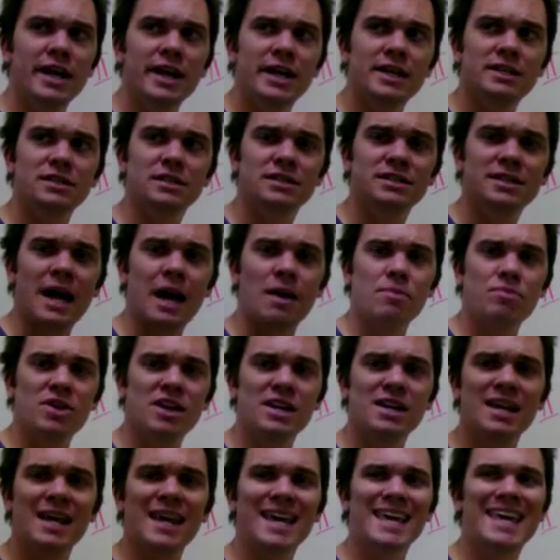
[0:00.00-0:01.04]
is the type
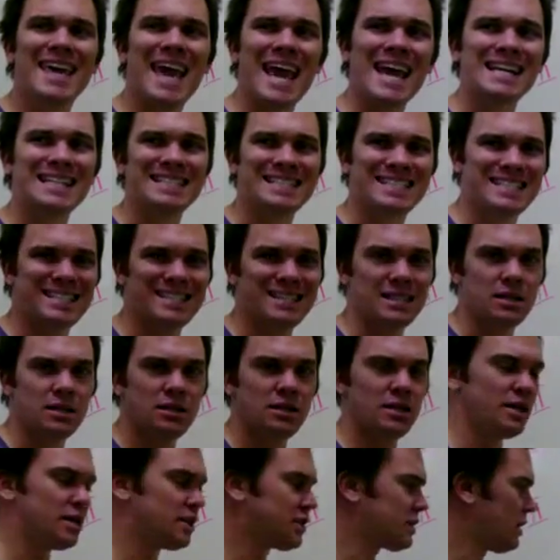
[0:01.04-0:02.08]
that negates
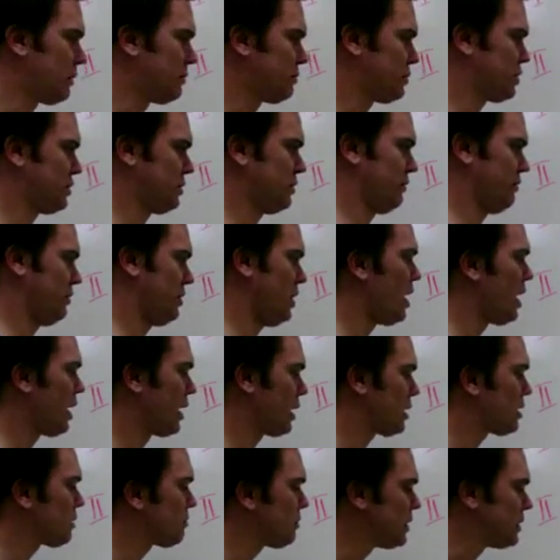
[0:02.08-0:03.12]
the assumption of the
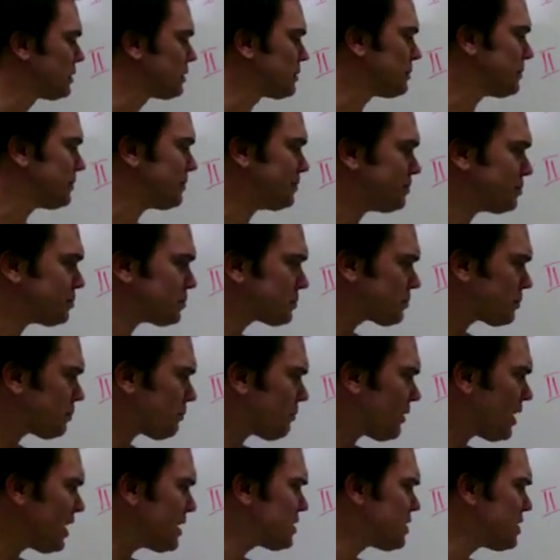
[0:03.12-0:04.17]
argument.
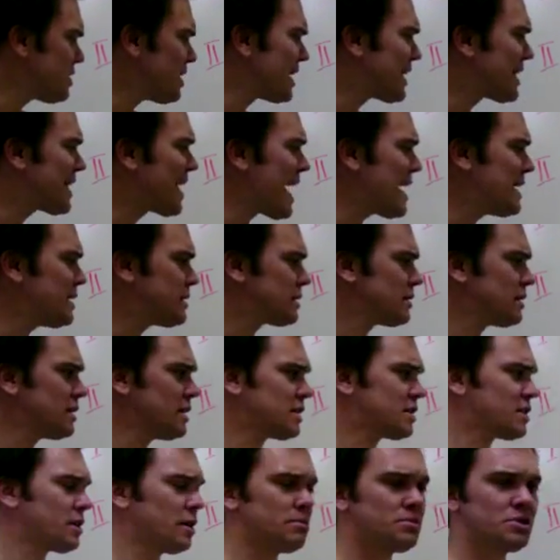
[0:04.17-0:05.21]
To negate the
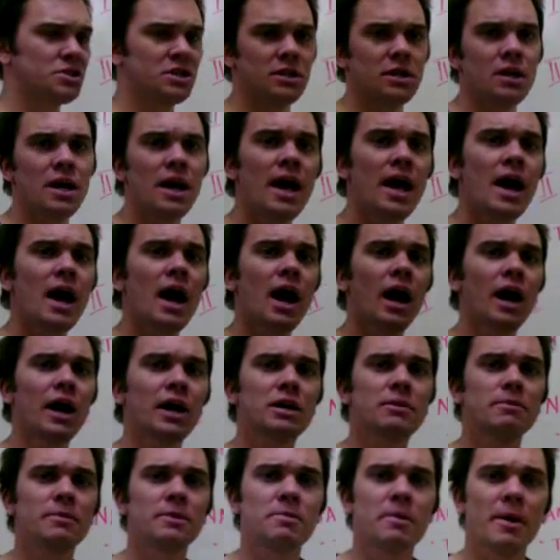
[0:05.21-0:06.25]
assumption. Our
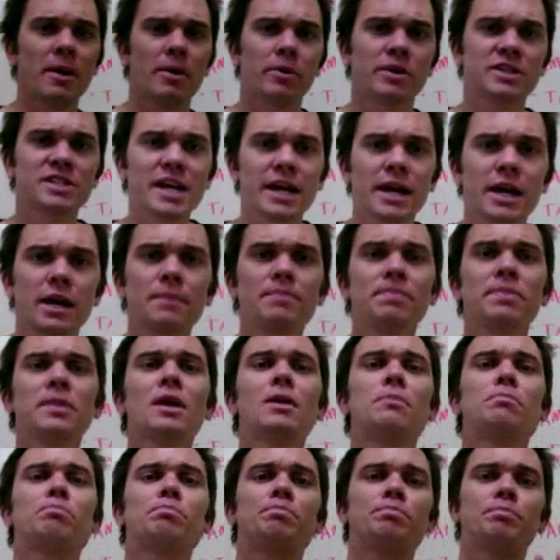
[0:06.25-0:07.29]
argument about
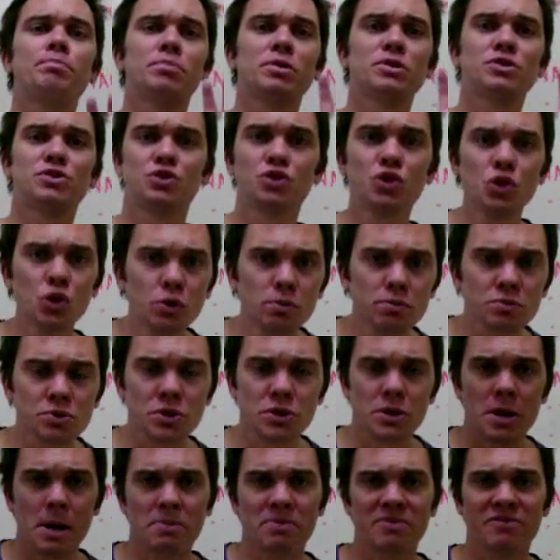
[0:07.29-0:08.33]
Rosetta presumes
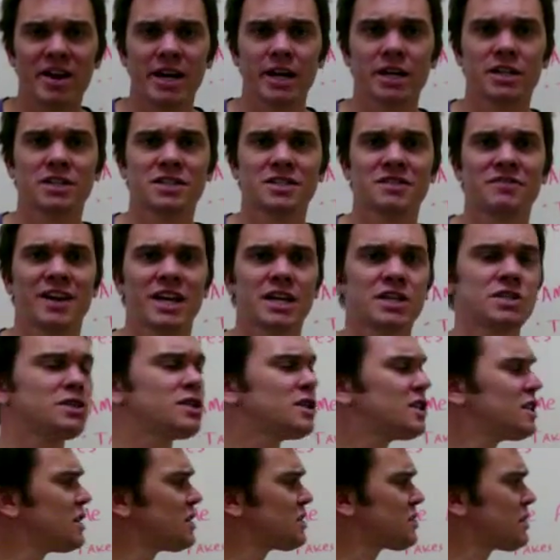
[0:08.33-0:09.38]
without providing justification
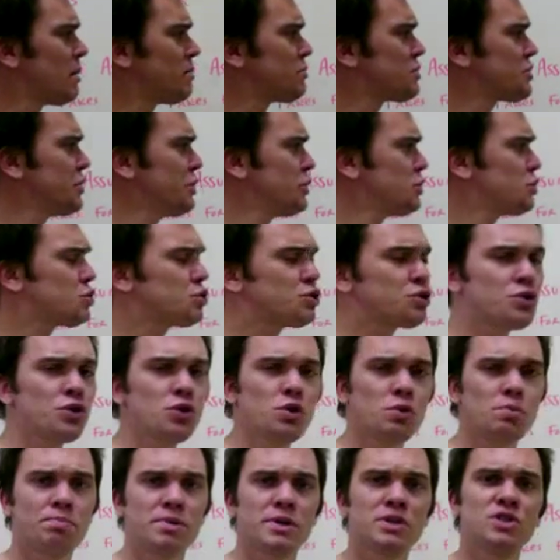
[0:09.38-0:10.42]
that the assumption is
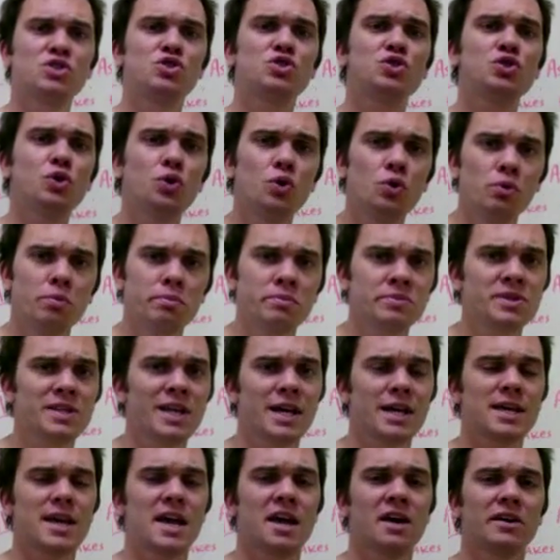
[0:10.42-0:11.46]
true. Presumes
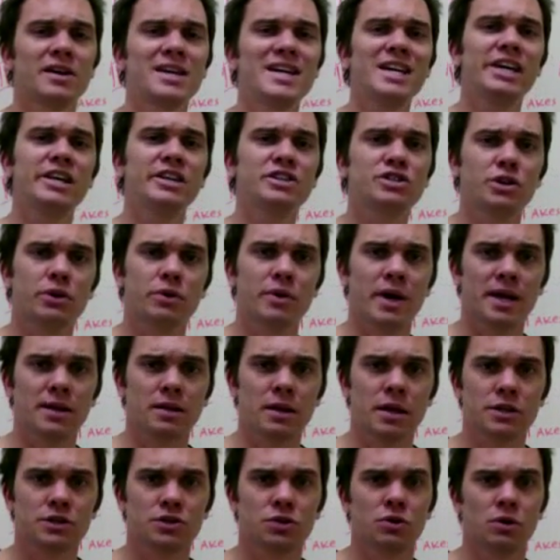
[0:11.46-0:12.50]
that Yale is a great
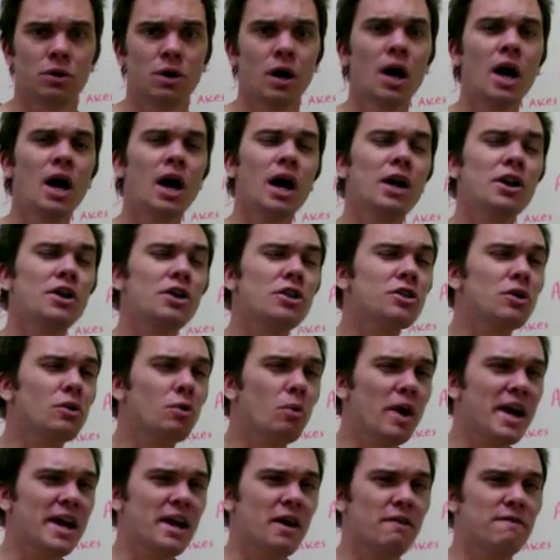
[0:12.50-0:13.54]
law school. Another
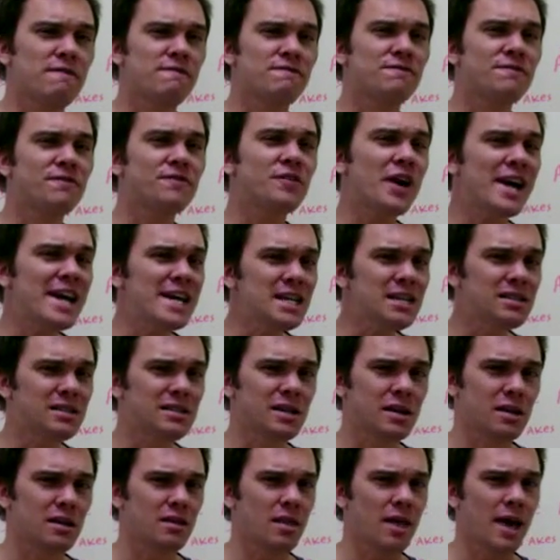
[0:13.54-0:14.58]
way of
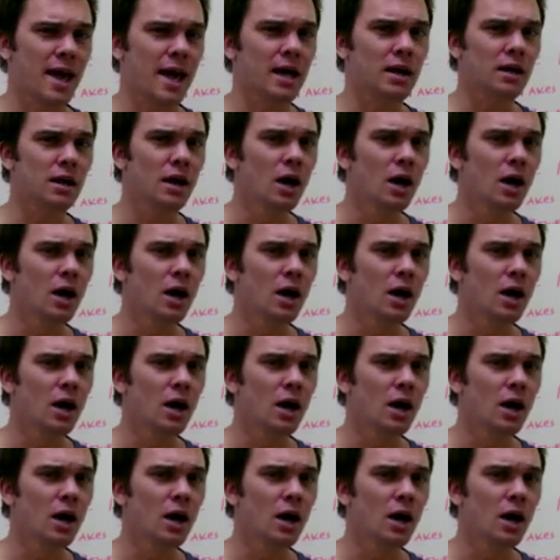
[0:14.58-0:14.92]
phrasing that